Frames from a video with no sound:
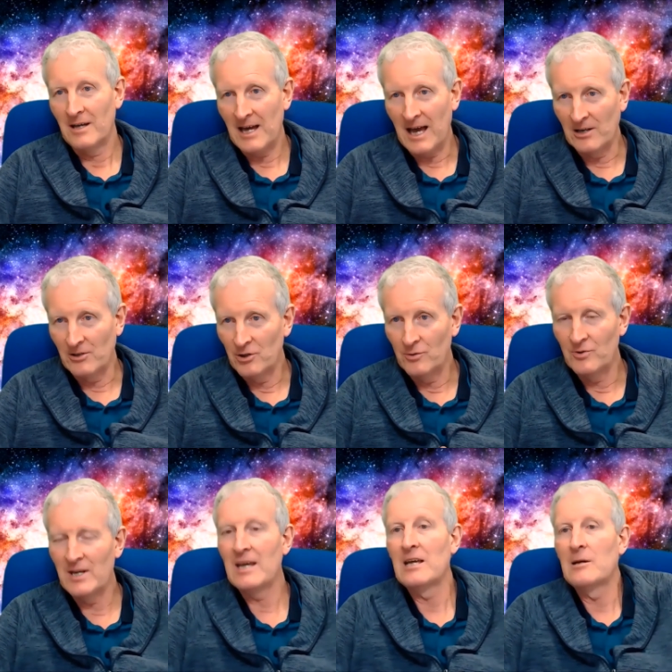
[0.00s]
And
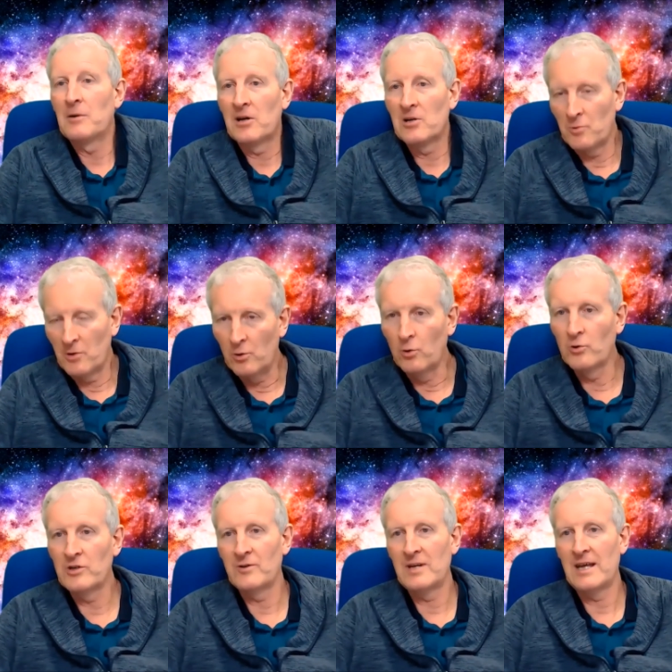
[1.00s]
unique because we're all
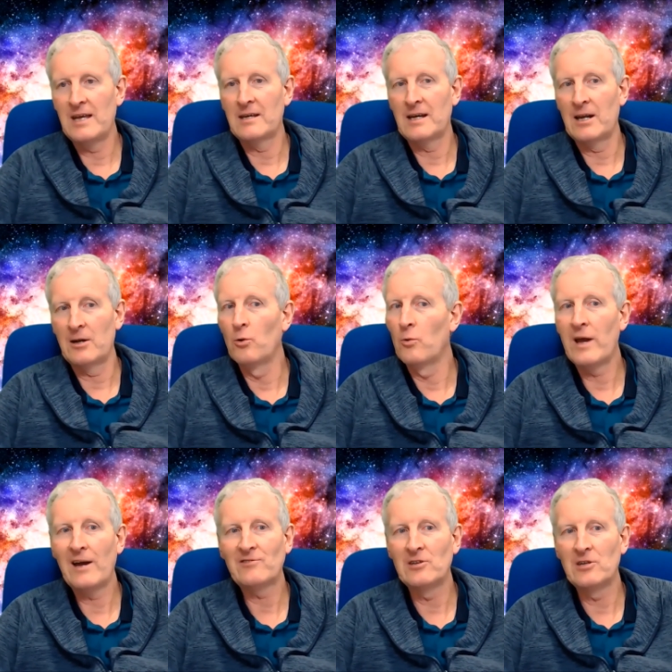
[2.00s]
unique, and all we
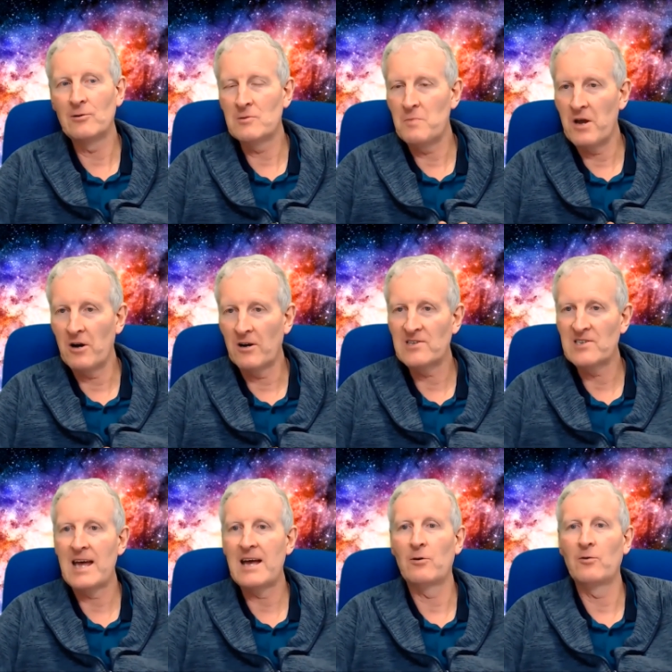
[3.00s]
have to do is be
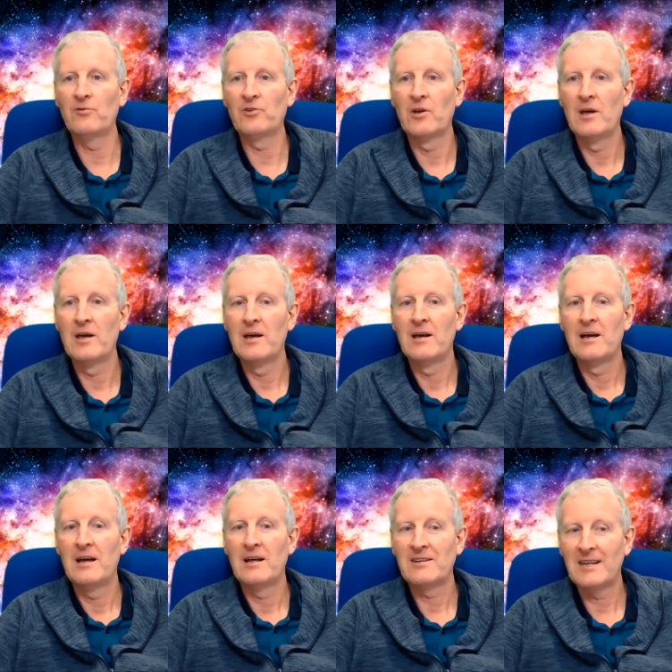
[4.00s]
ourselves
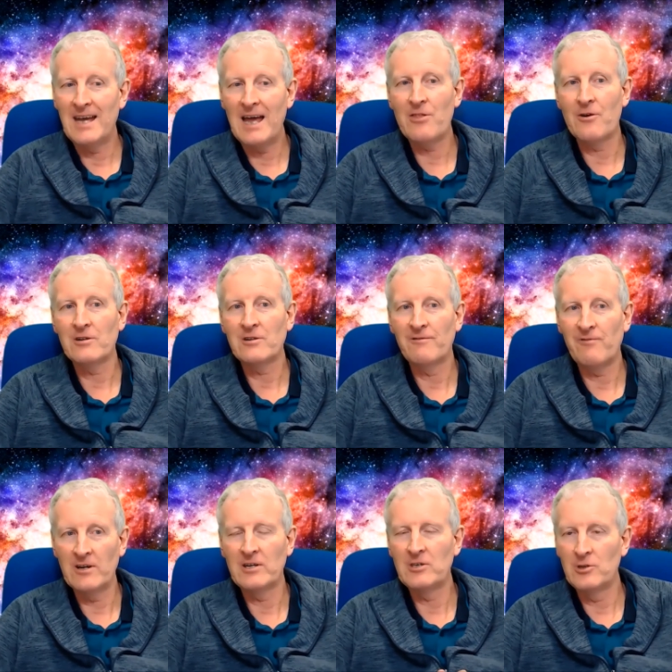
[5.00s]
together to
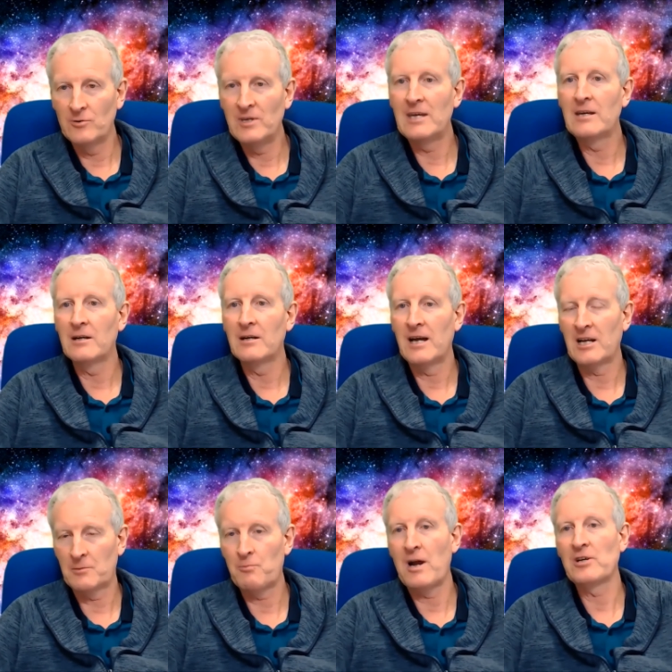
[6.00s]
find a unique
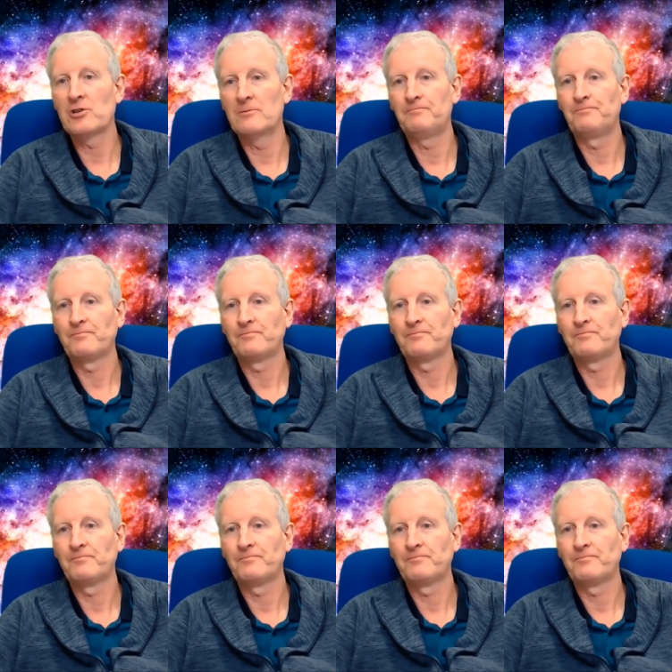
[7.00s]
expression.